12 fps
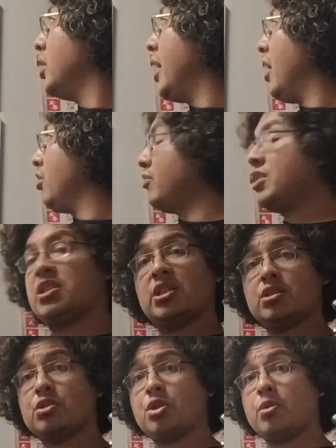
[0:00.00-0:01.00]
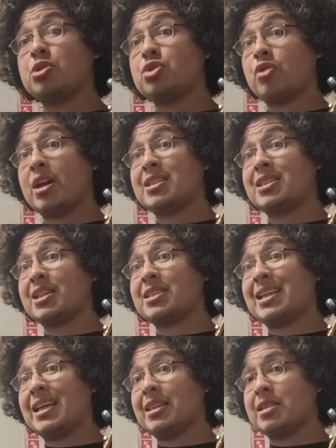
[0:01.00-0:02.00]
Now, the reason these are shown straight
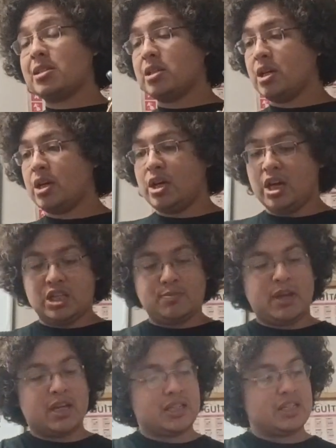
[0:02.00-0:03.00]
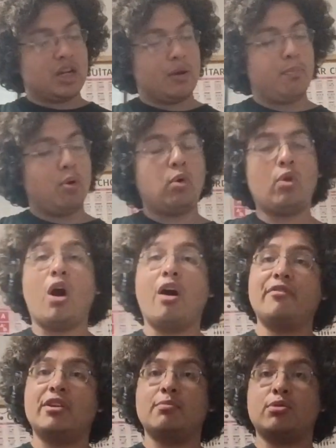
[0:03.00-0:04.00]
16ths is because he's going to pull
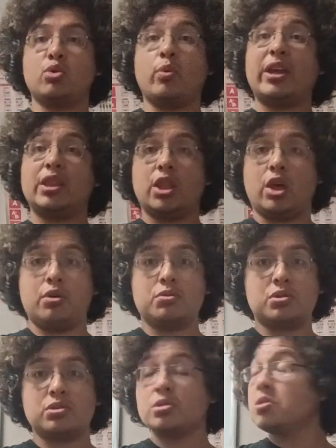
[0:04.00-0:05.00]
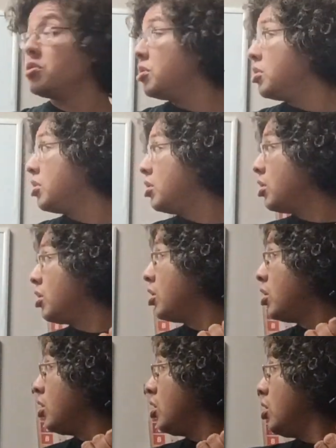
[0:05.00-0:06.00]
off in between those.
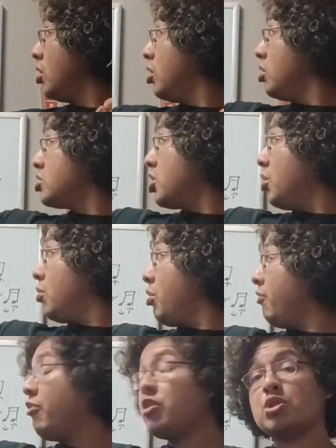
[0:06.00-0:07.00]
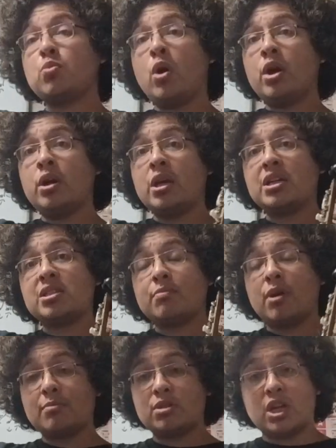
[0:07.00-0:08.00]
So the first one he
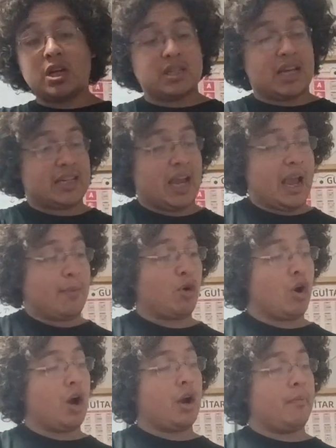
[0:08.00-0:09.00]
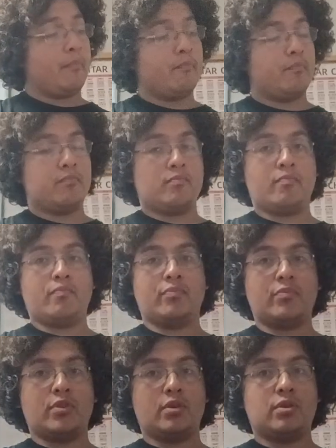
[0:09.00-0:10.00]
sometimes does as a
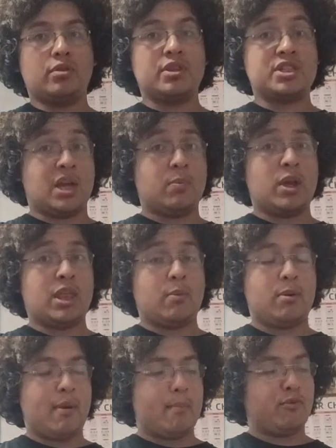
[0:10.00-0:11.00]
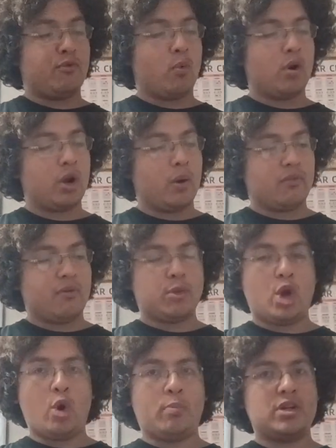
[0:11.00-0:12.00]
hammer-on, the same way that we met before, going from
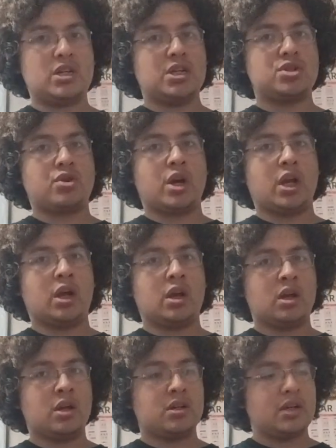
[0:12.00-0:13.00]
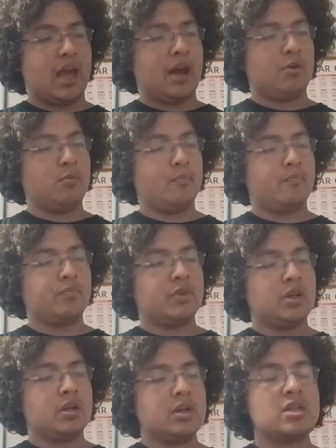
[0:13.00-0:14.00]
the open D string
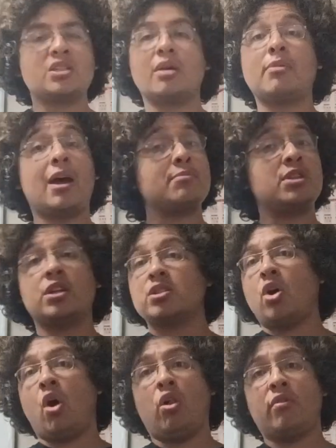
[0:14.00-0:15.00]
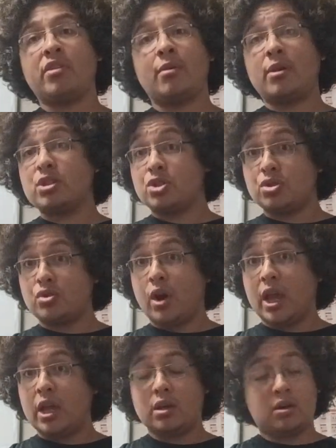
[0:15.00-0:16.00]
down. Sometimes he does all of them as
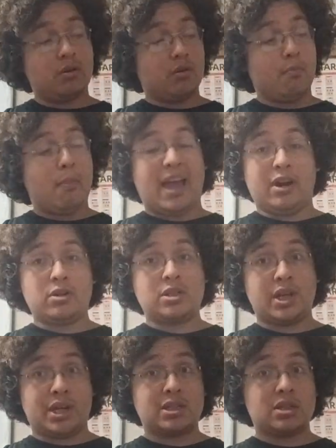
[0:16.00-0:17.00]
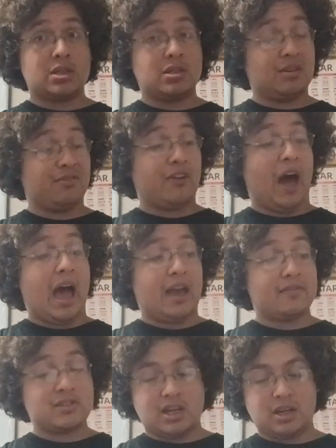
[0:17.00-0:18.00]
straight minor 6 to 5s.